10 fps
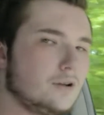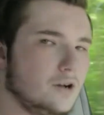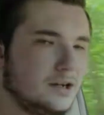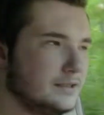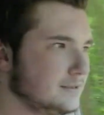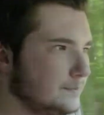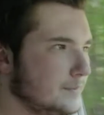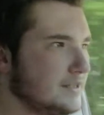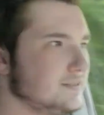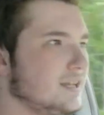con
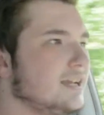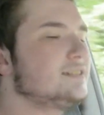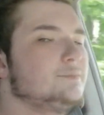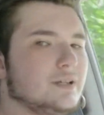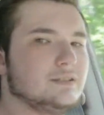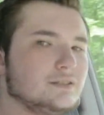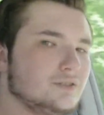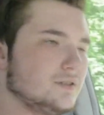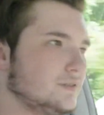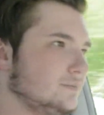is text messages.